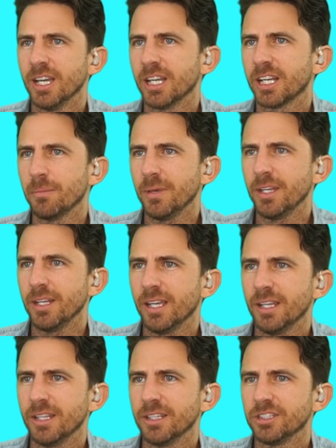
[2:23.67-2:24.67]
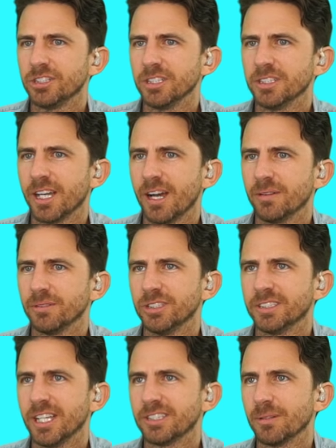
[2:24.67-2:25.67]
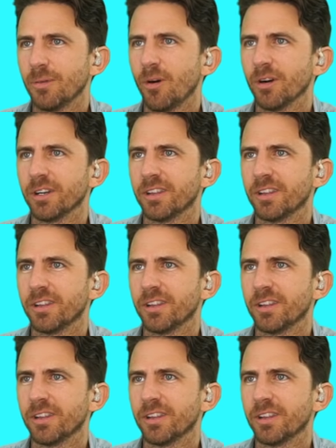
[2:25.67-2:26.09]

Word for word: comedian and she's uh, she said some hard